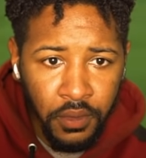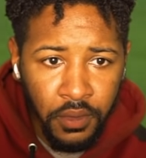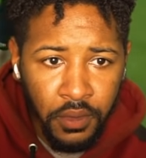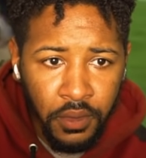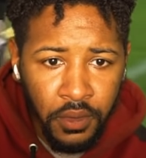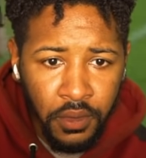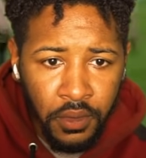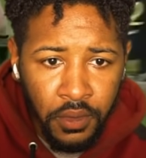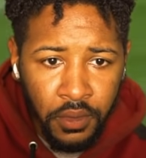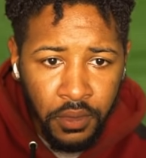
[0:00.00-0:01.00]
Cory Jane. Bayfield
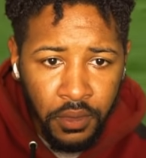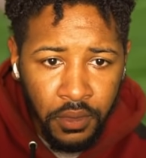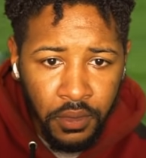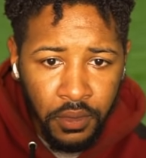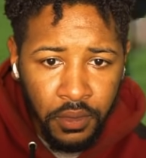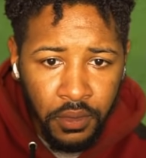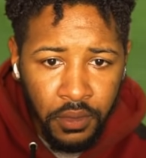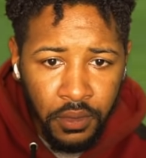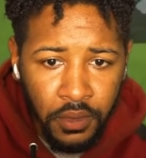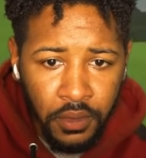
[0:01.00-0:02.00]
first receiver,
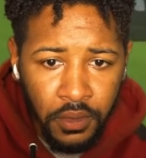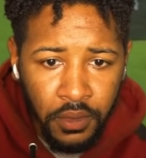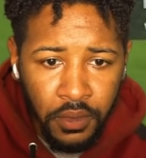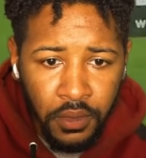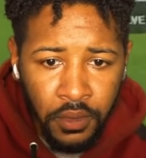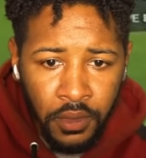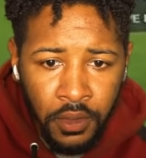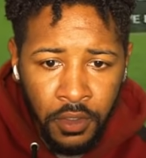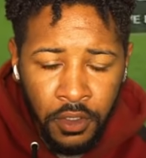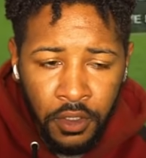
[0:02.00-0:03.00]
Julian Savea.
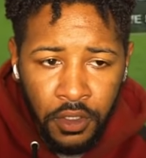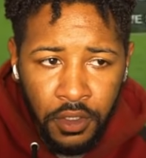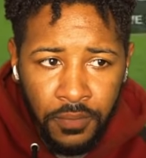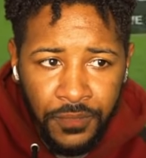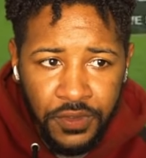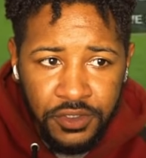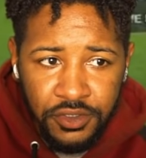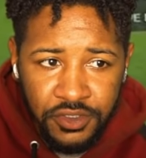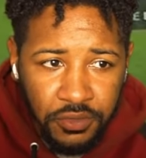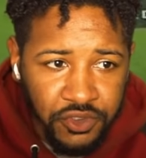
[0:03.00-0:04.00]

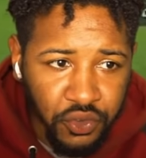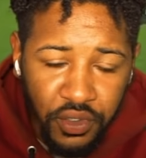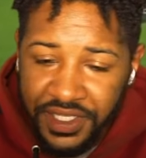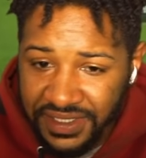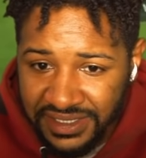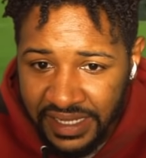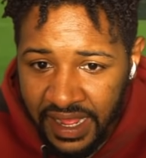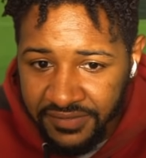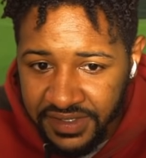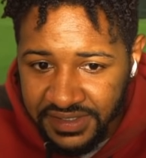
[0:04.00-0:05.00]
So Julian
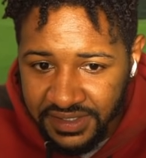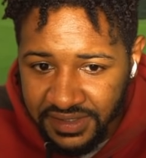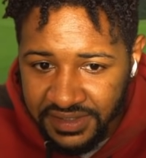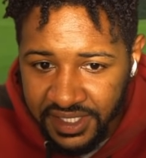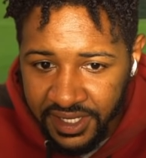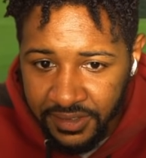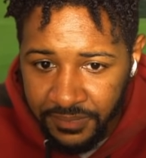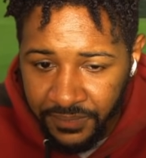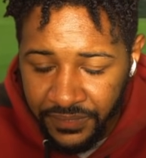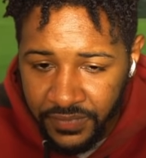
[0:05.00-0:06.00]
is in this game?
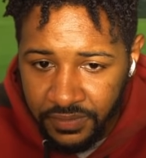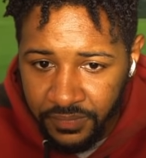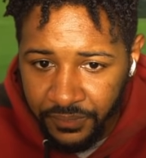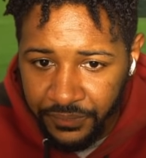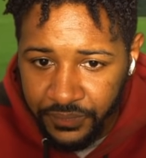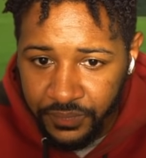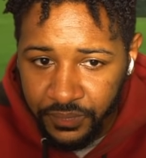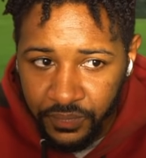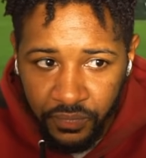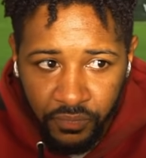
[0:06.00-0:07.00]

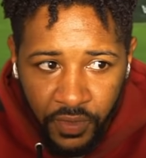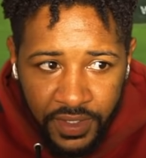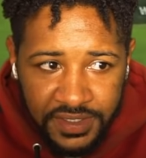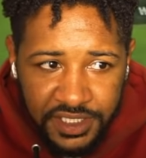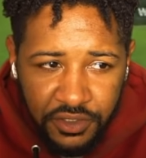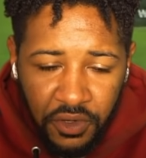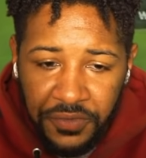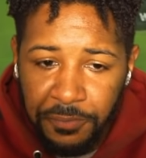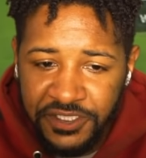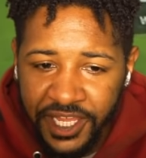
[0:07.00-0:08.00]
Is he on
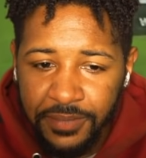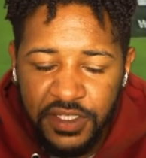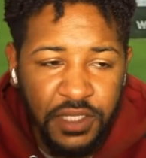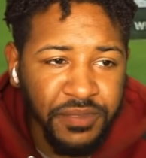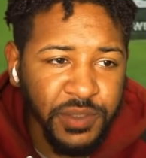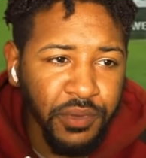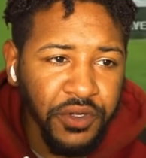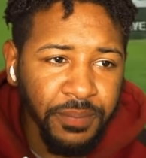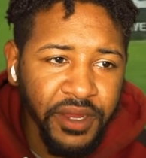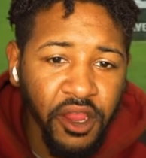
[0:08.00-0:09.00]
the same team as
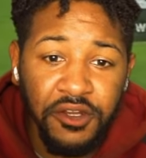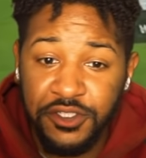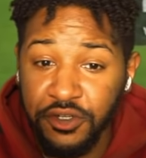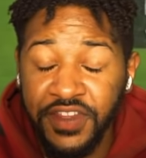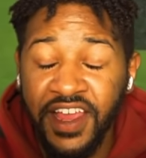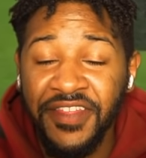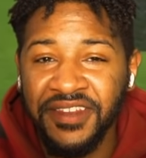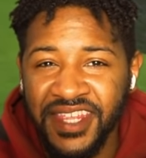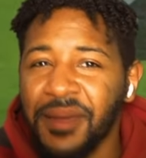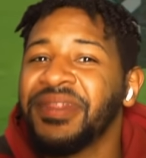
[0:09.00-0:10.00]
Beauden Barrett or is he on the other
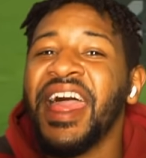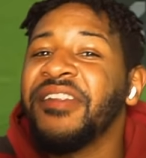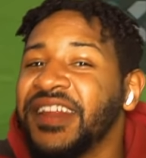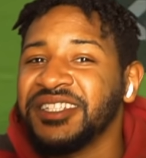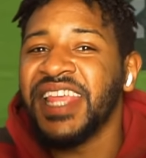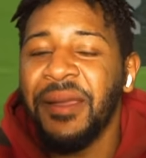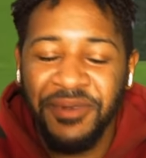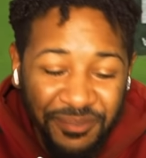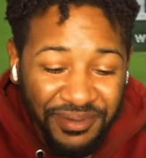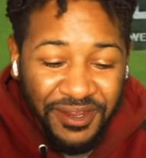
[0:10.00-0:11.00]
team now they just happen
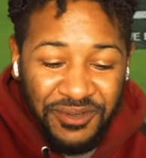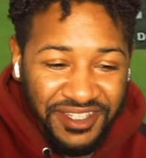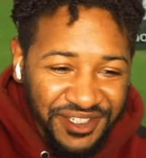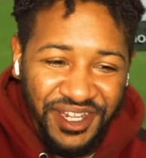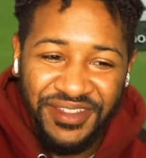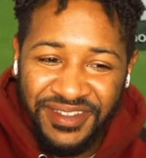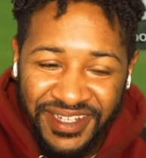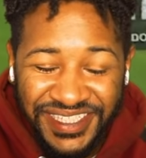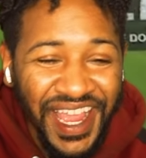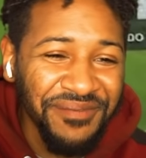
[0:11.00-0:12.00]
to play with each other?
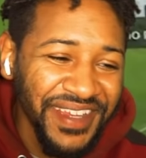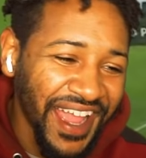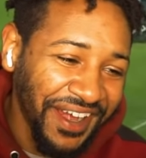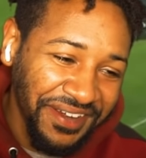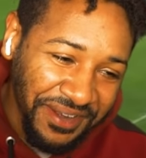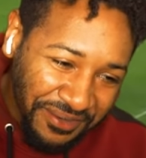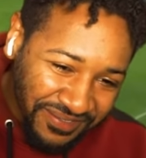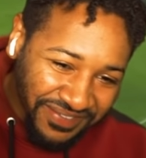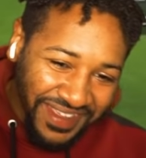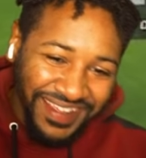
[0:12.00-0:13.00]
Because that'd be kind of dope.
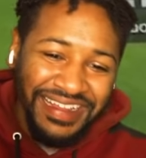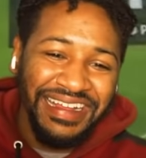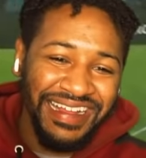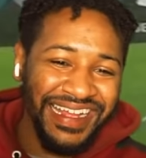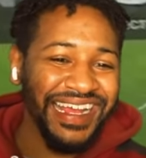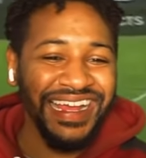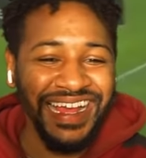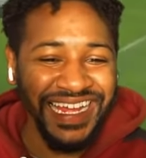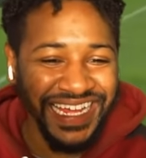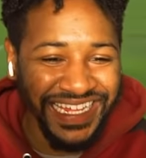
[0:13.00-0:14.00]
Now Barrett
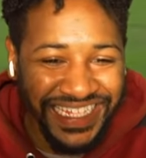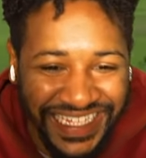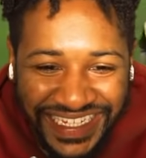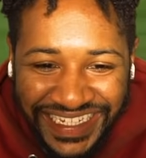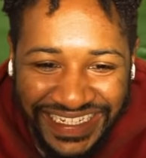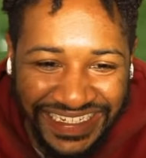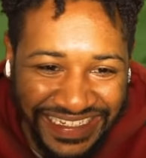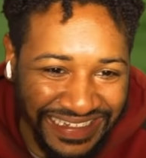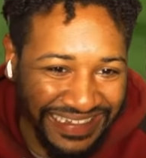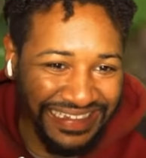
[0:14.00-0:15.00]
finds himself in
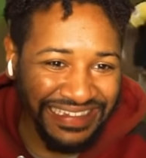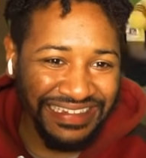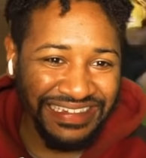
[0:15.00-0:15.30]
space.